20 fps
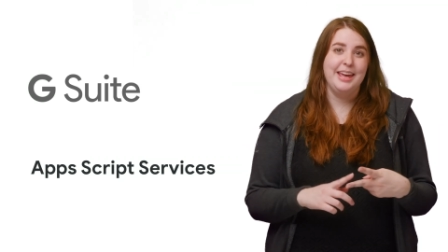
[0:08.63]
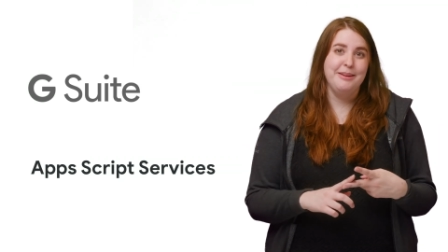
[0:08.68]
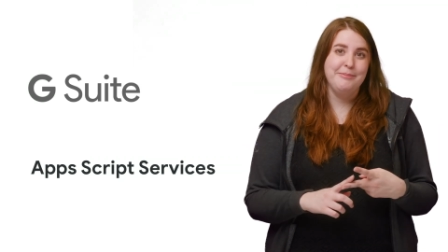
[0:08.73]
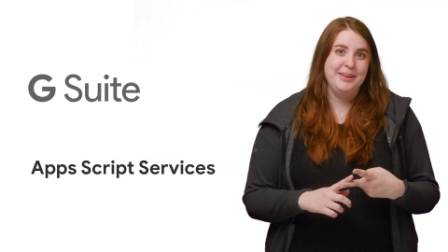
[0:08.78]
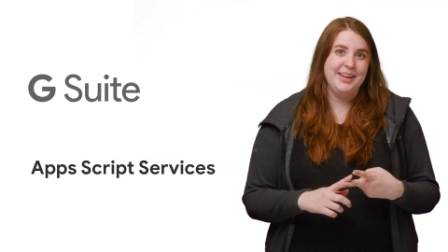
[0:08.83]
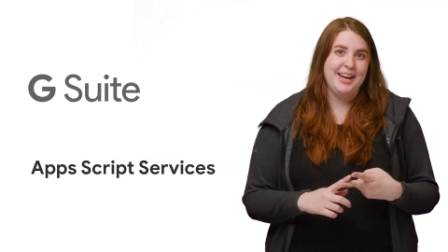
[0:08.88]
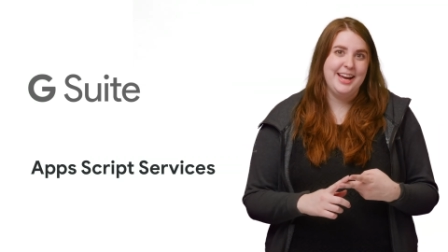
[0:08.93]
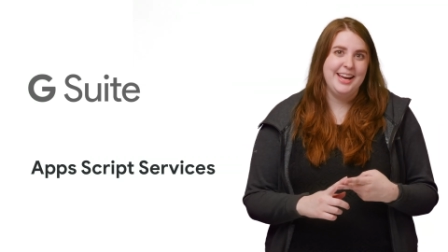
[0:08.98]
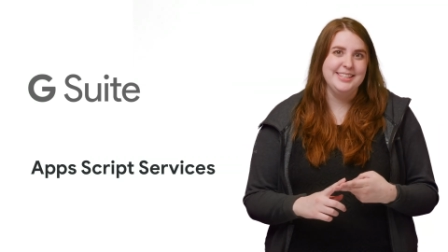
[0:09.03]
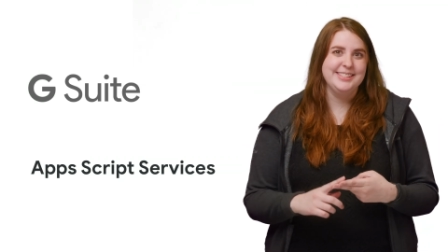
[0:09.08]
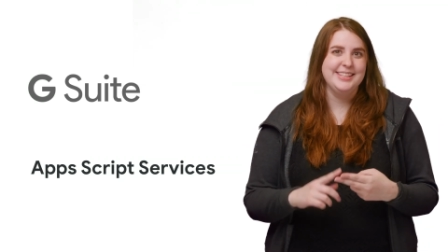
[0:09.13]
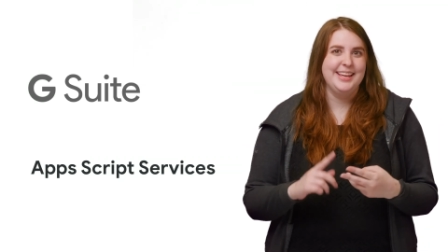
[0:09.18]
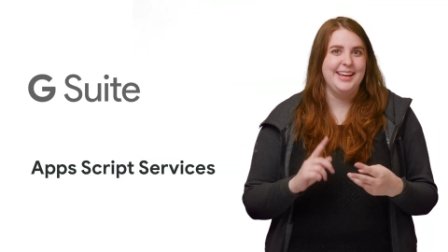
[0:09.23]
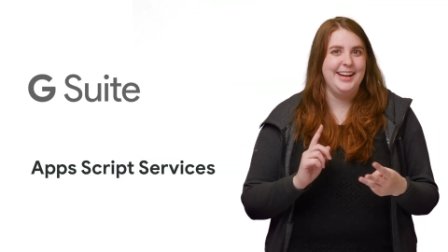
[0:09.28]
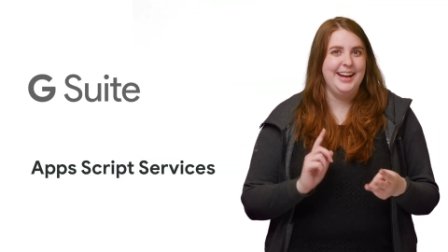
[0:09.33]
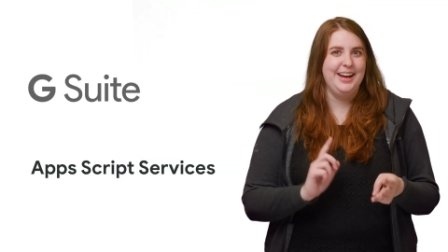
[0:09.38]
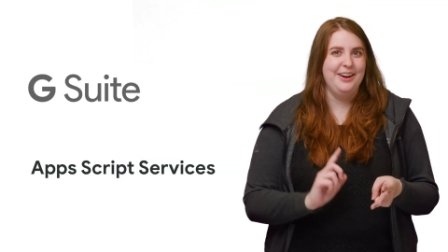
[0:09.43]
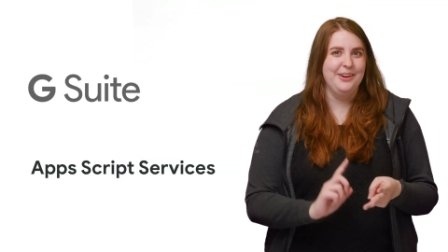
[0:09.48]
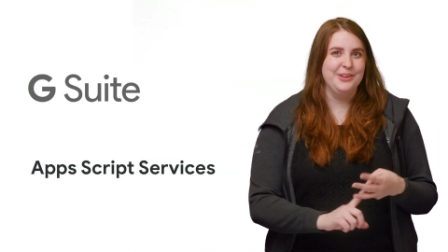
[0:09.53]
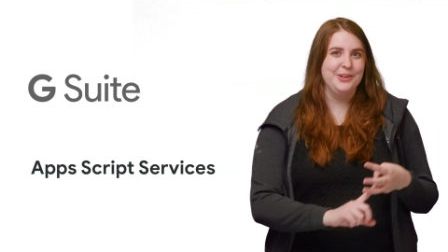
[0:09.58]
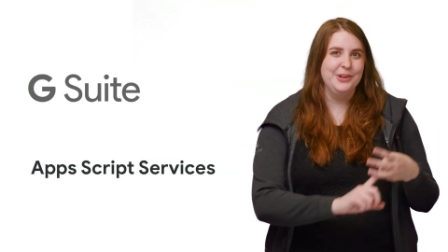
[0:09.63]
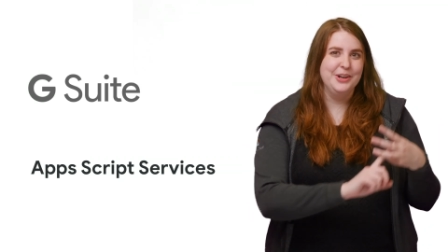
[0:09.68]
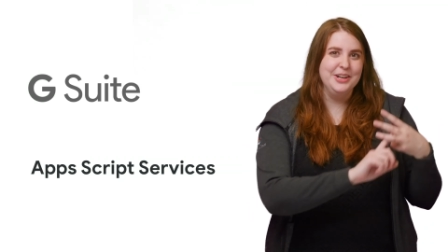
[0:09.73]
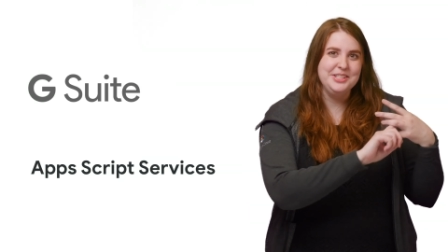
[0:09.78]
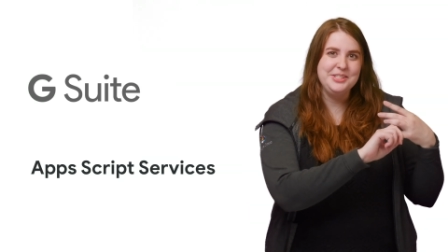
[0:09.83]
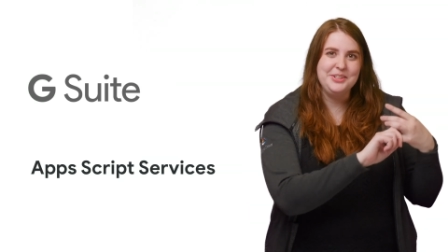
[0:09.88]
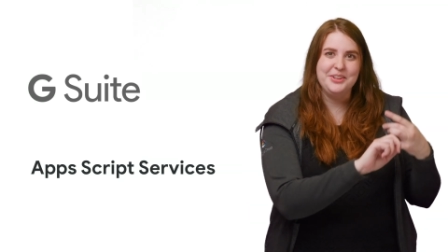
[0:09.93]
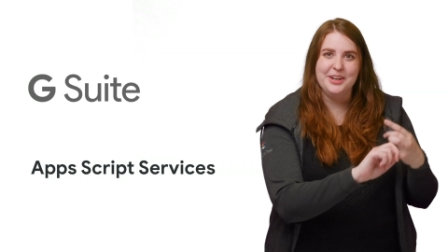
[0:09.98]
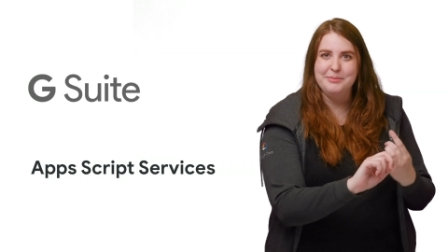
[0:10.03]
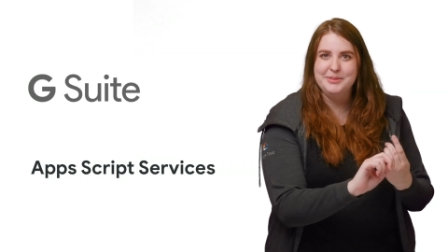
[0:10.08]
APIs, and how
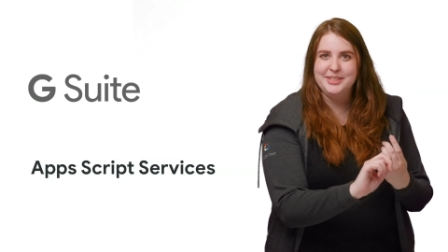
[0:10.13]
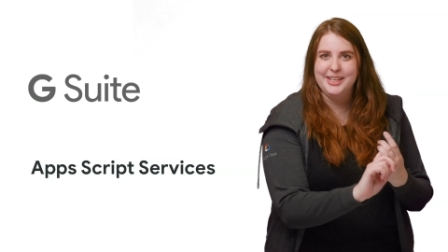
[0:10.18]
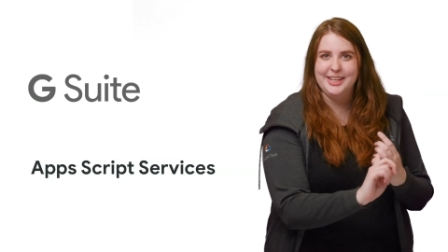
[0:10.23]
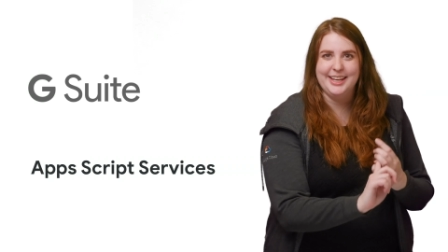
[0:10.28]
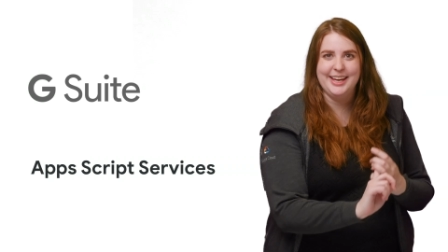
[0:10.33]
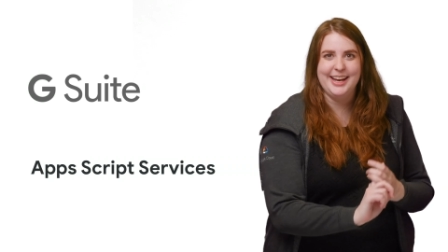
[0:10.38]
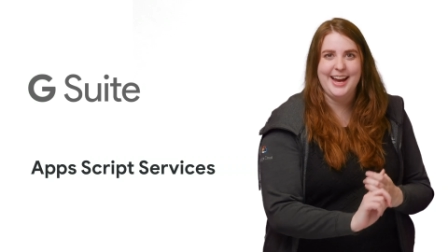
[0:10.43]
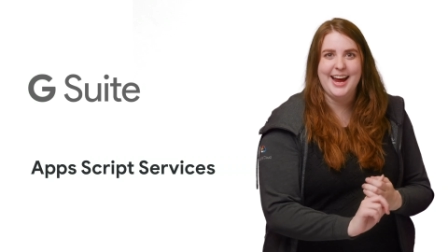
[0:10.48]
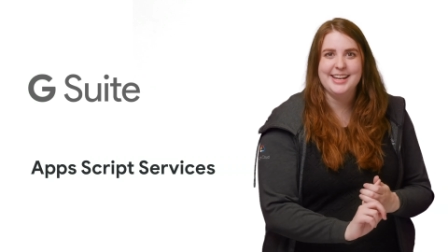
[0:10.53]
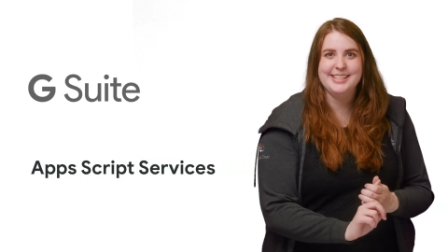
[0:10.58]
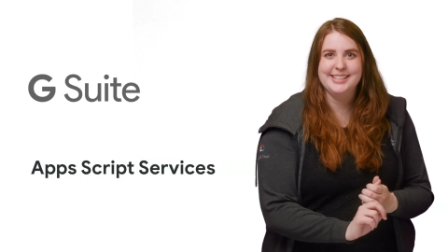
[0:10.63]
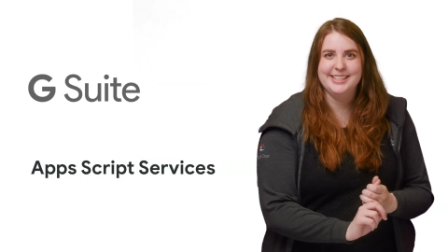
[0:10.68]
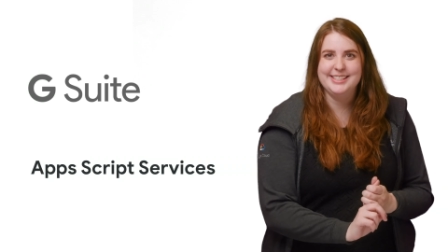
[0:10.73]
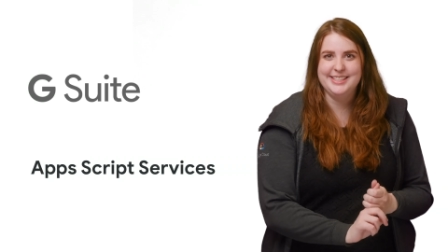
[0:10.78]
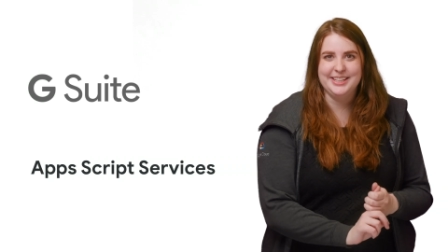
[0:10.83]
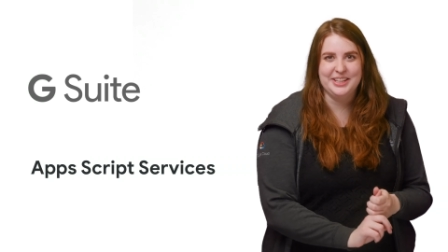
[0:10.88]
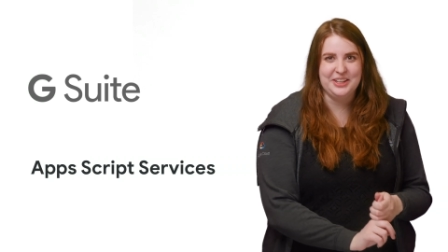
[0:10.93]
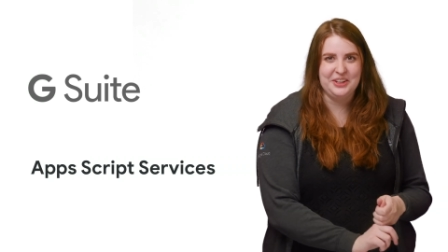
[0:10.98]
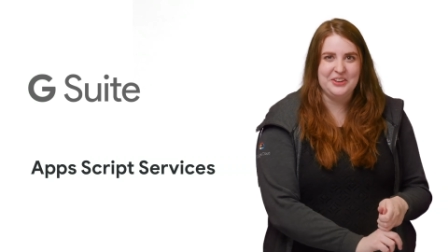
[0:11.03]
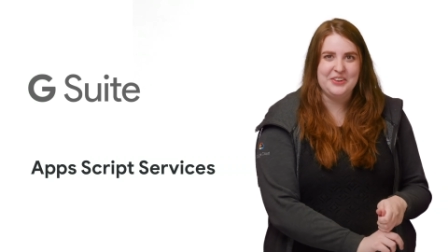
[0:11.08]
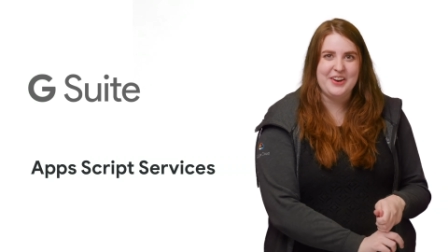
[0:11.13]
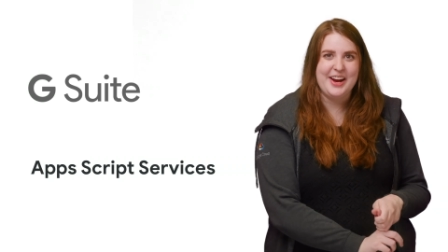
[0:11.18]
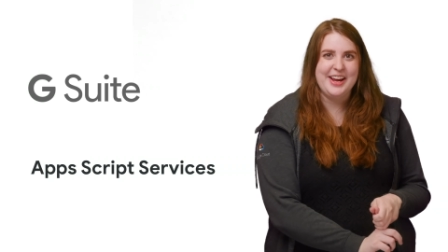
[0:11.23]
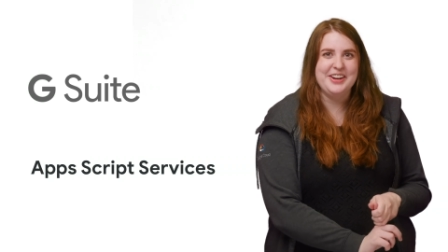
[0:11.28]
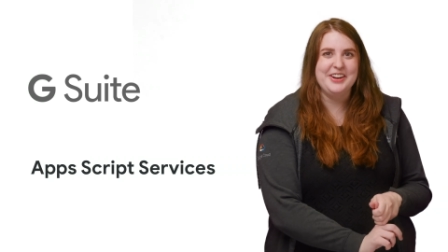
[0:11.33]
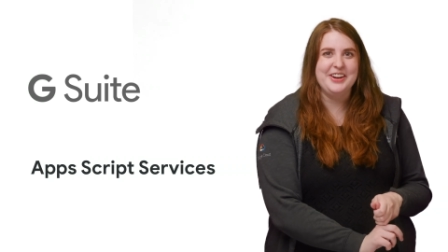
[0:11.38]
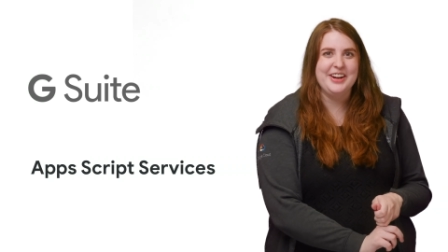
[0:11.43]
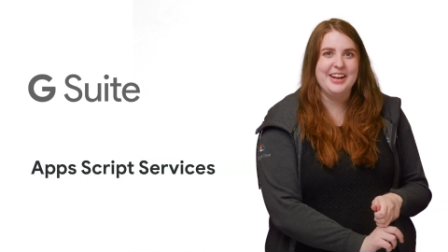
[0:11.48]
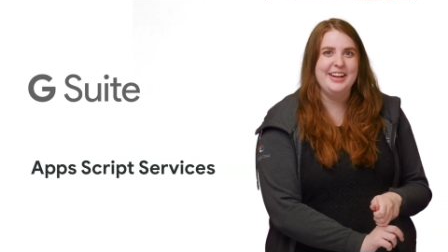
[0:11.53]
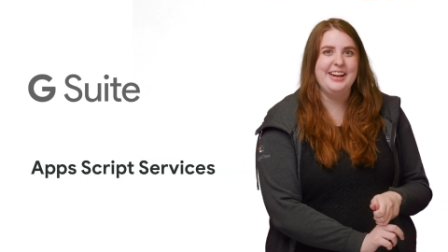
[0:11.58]
your script can get access to the
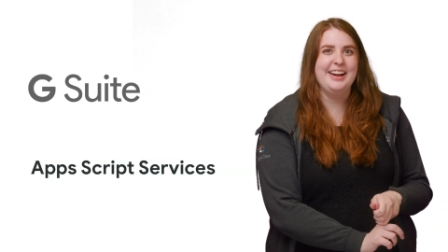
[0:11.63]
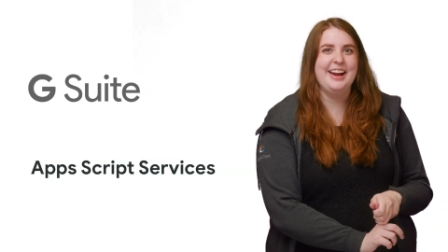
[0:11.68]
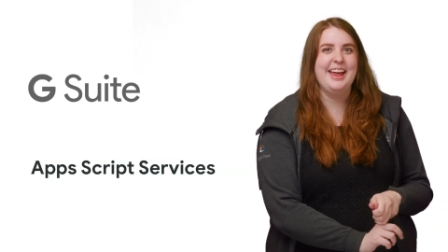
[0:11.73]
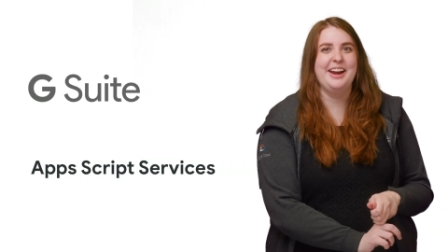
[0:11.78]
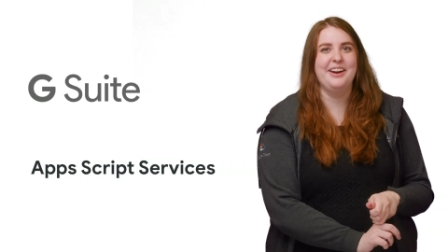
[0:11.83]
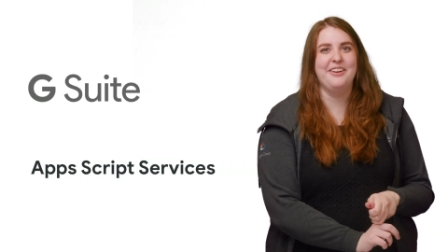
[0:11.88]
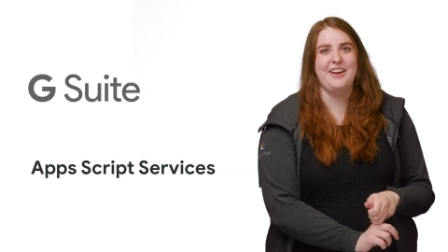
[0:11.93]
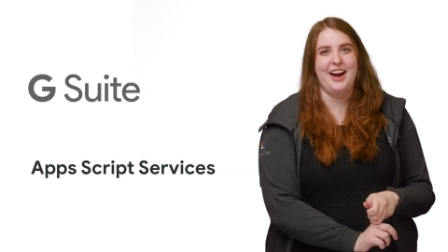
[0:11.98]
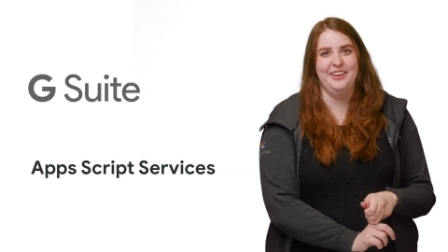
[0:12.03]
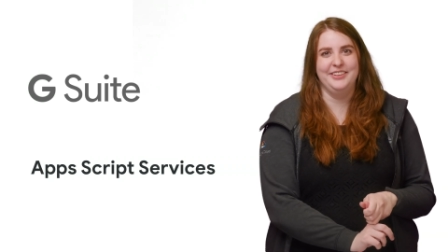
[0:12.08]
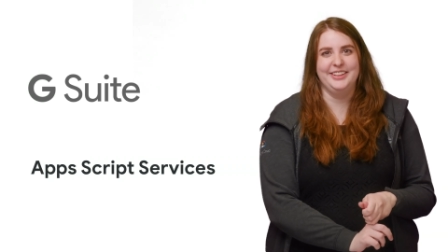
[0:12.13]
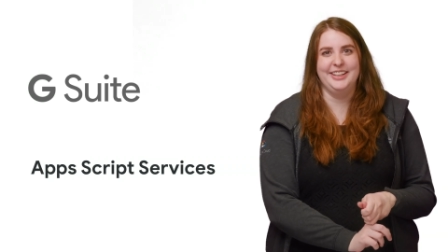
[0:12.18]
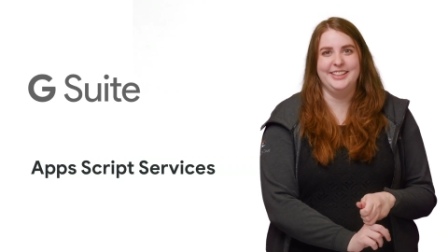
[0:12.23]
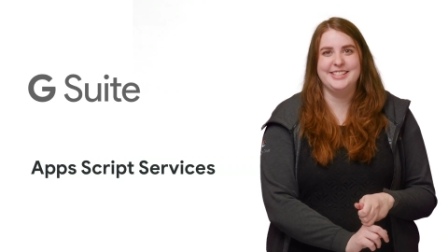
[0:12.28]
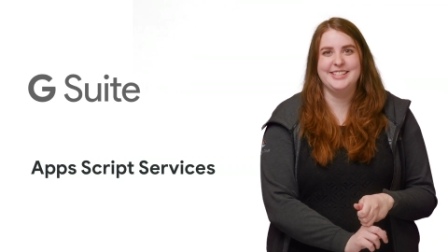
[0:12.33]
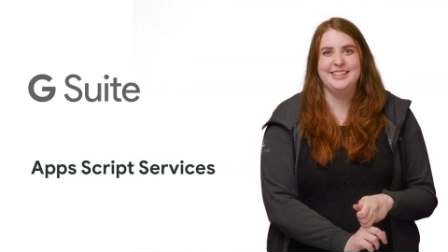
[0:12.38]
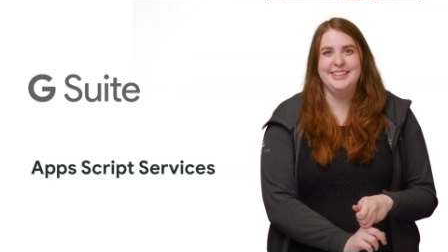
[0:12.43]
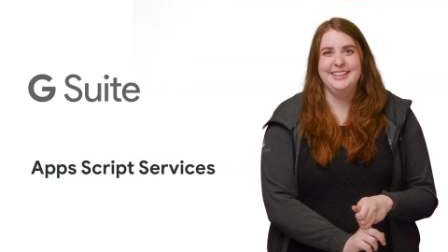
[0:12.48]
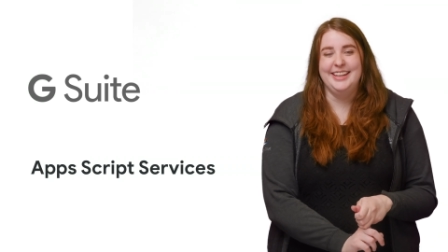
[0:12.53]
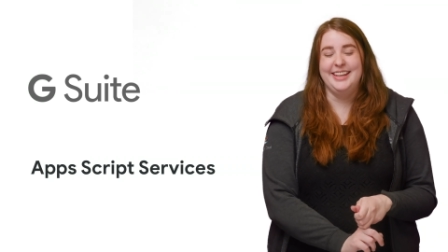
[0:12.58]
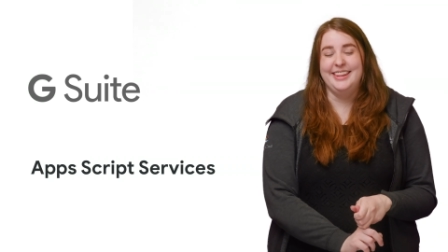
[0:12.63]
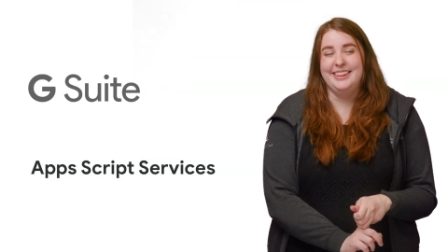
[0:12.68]
greater internet around it